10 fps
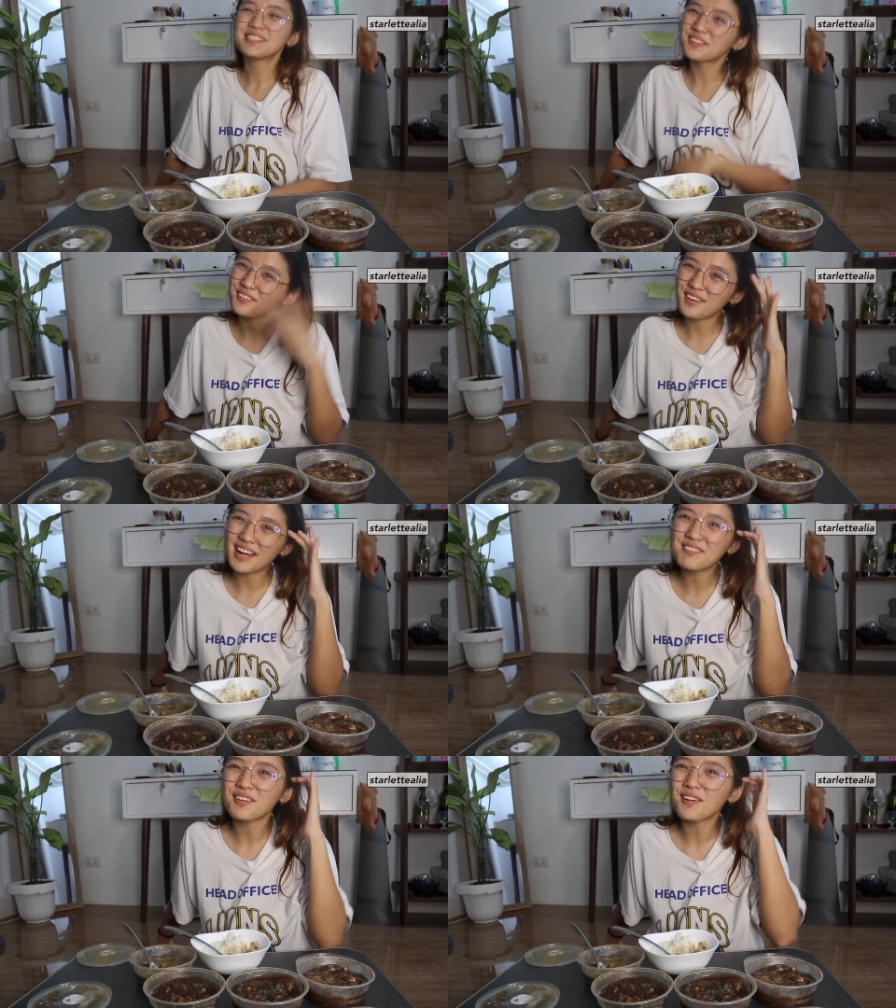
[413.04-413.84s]
So,
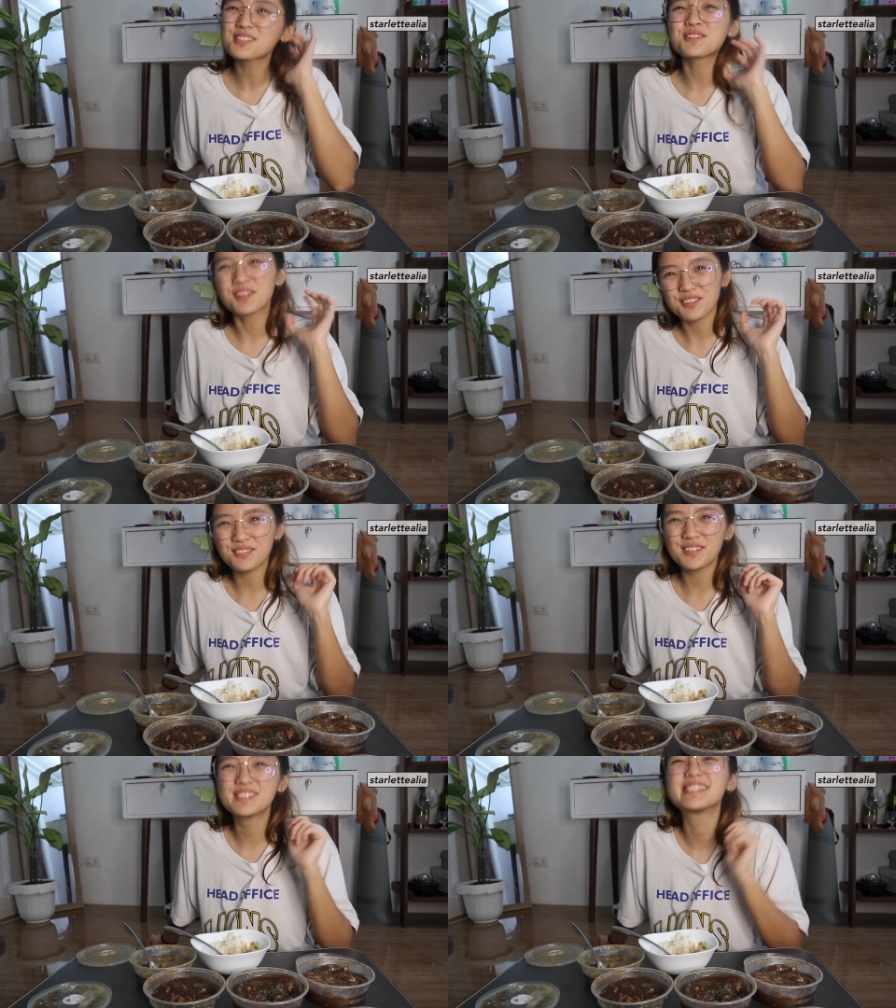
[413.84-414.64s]
I'm also
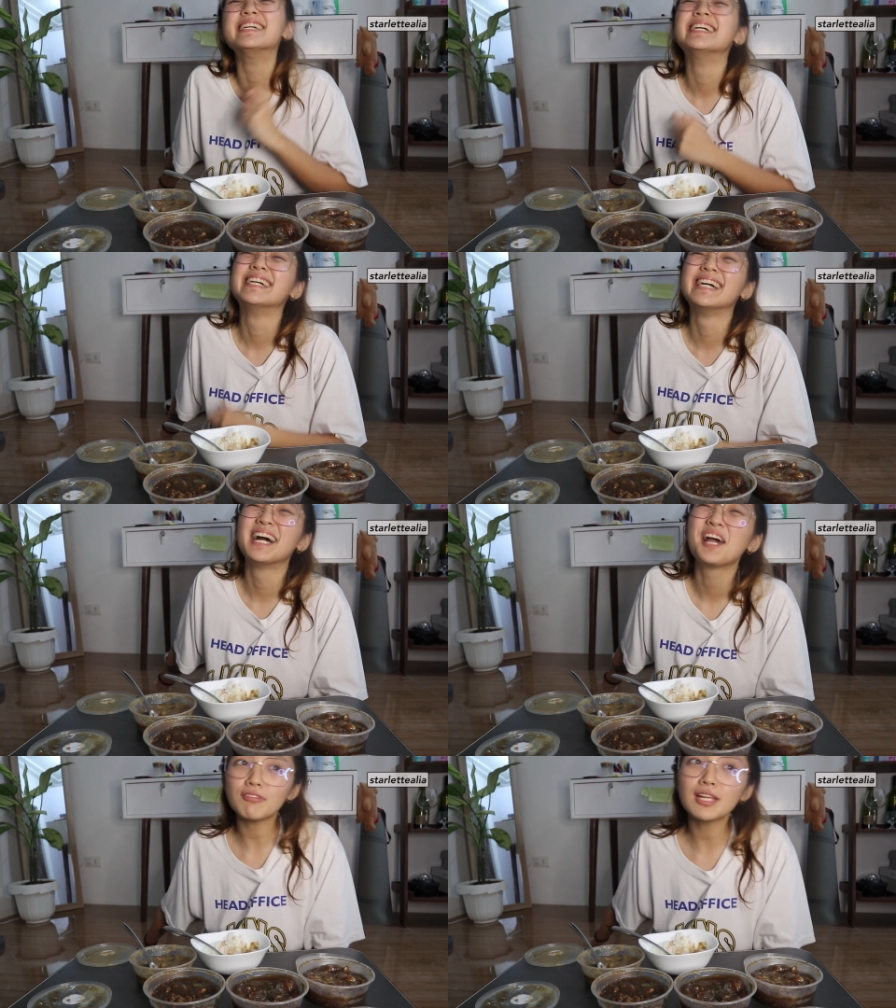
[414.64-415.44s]
confused.
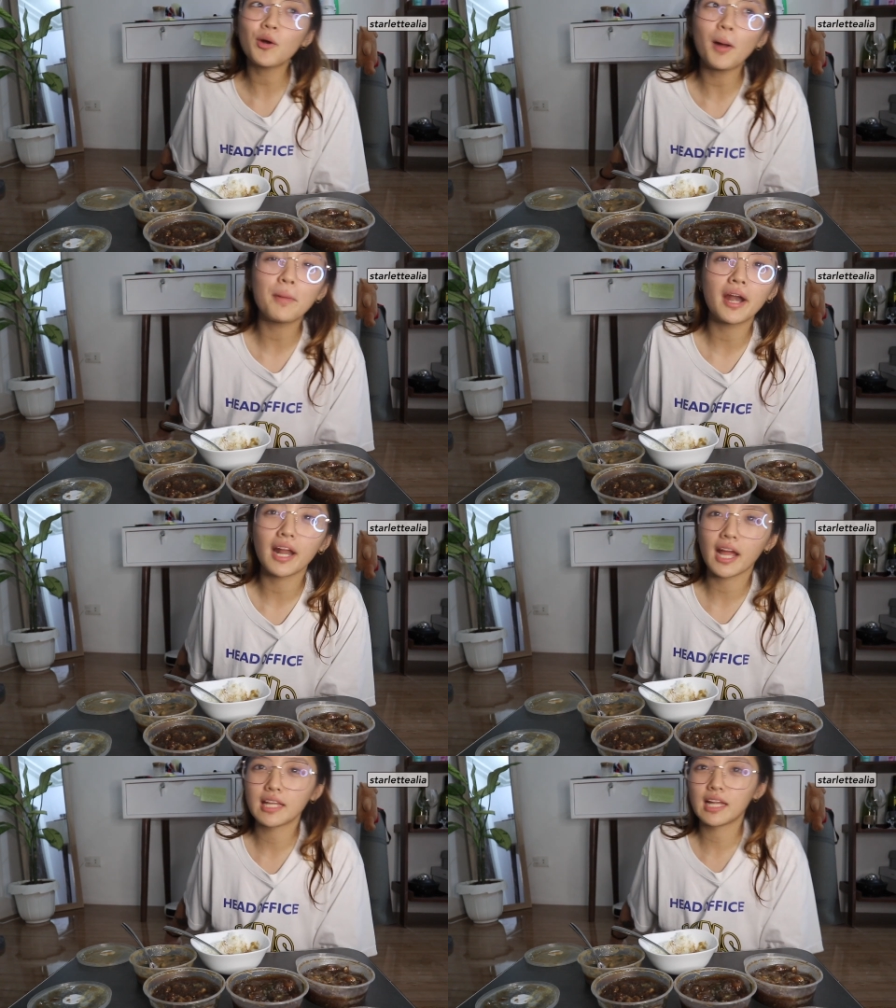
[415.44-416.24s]
Feeling ko
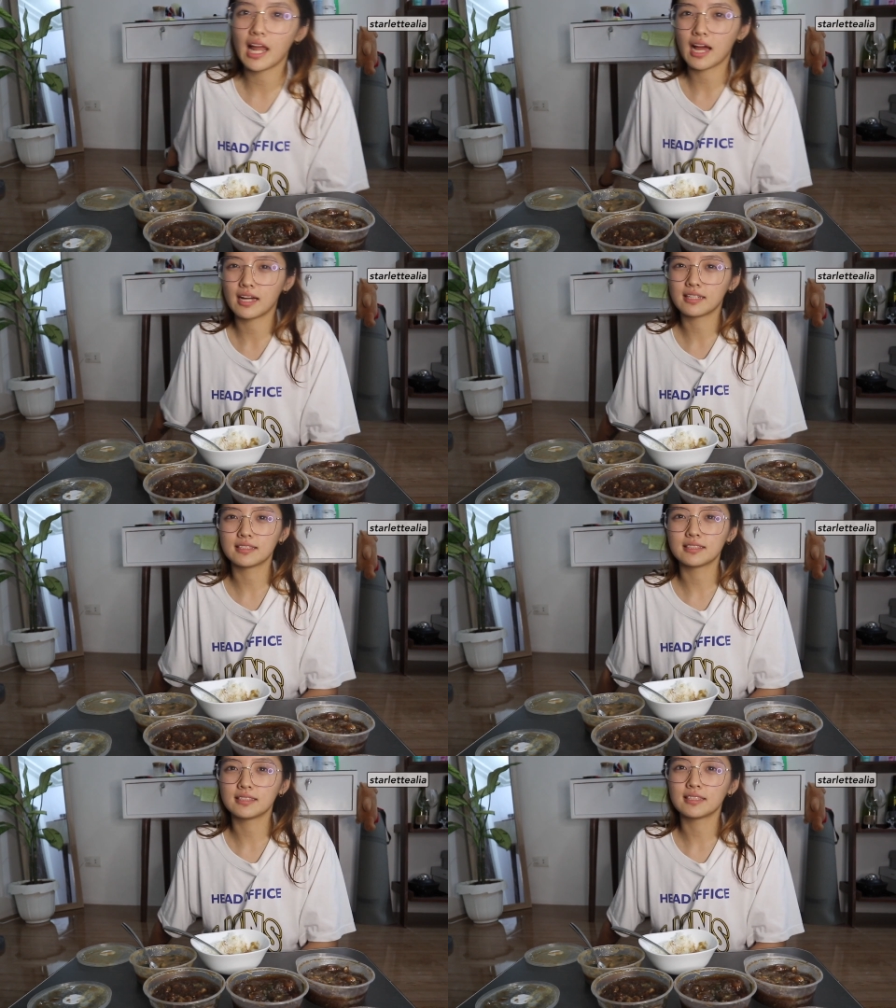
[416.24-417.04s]
American na lang.
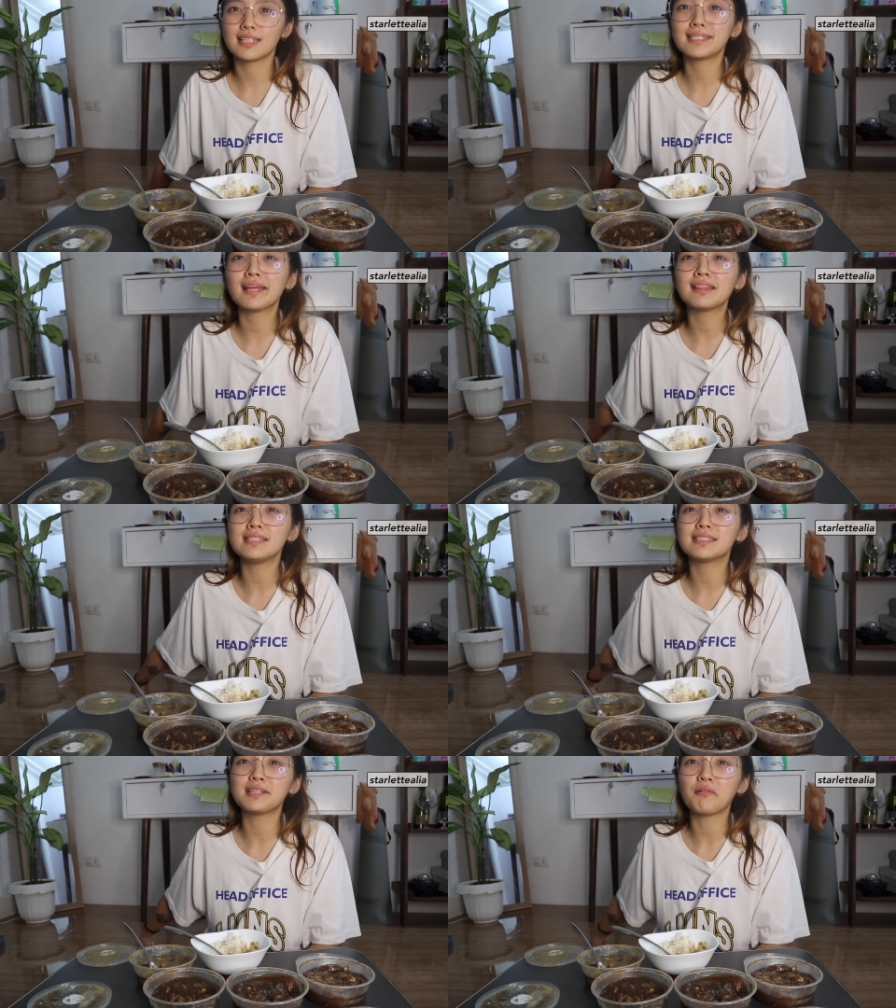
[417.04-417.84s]
Kasi at
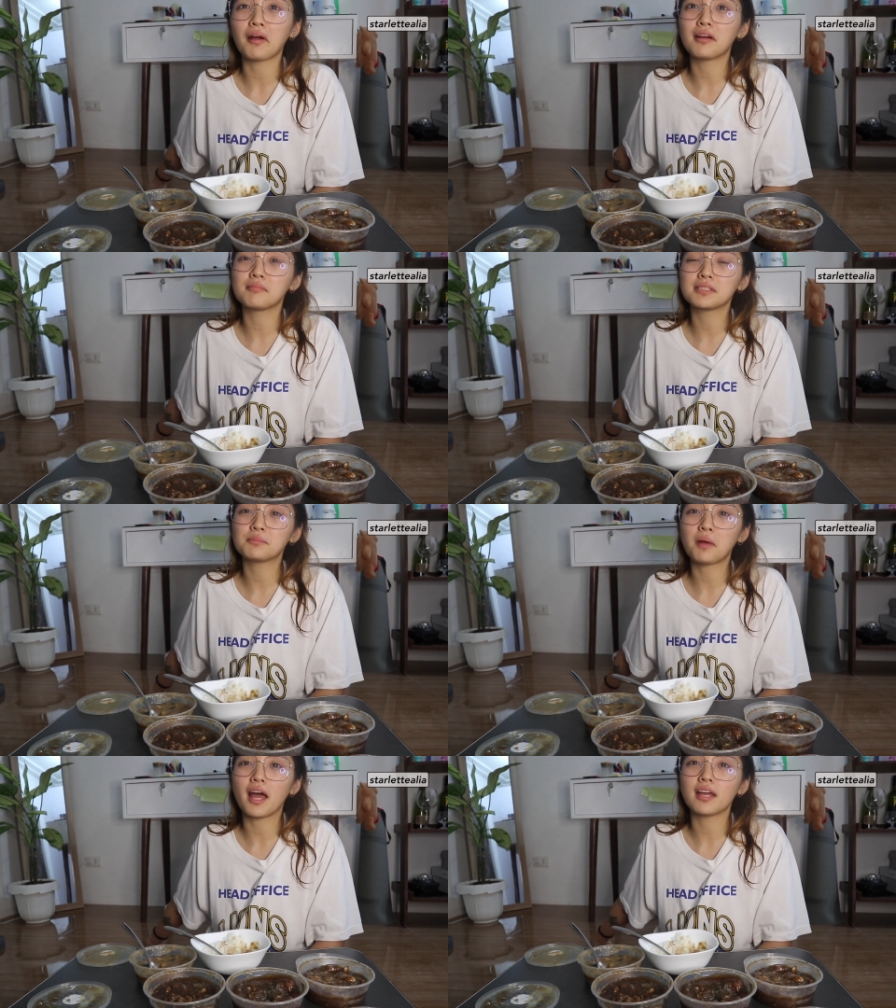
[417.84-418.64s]
least, diba,
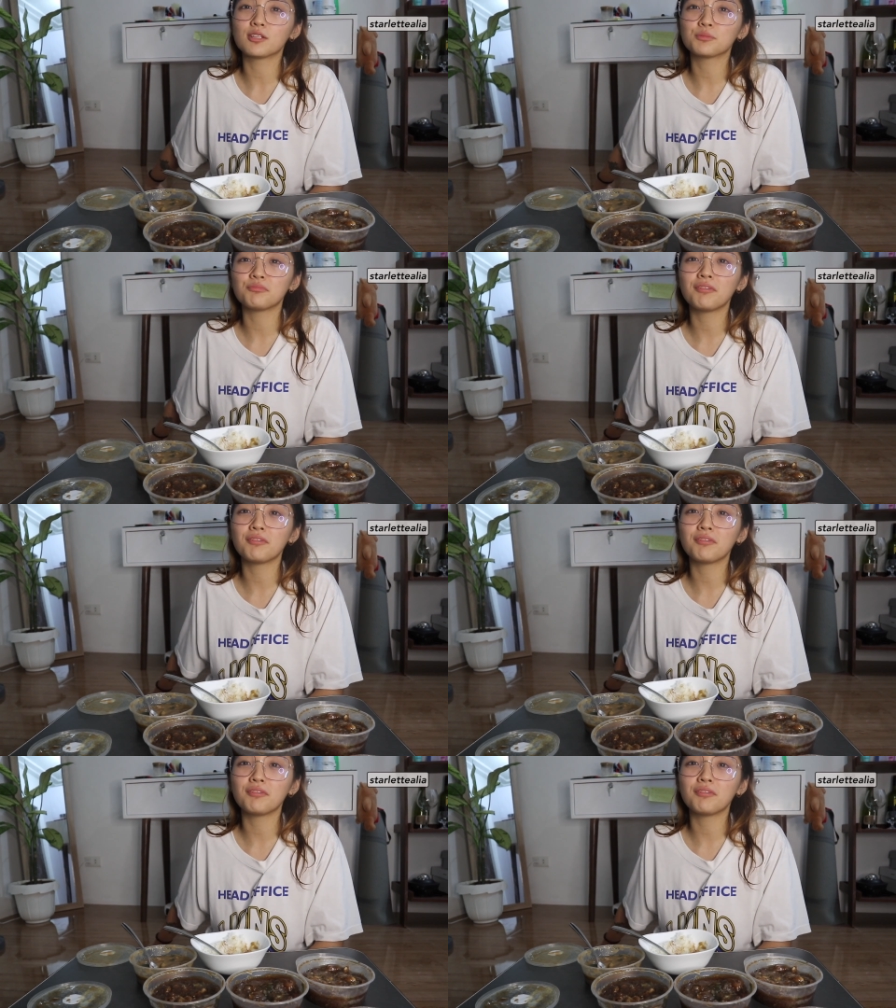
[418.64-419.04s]
mas maayos.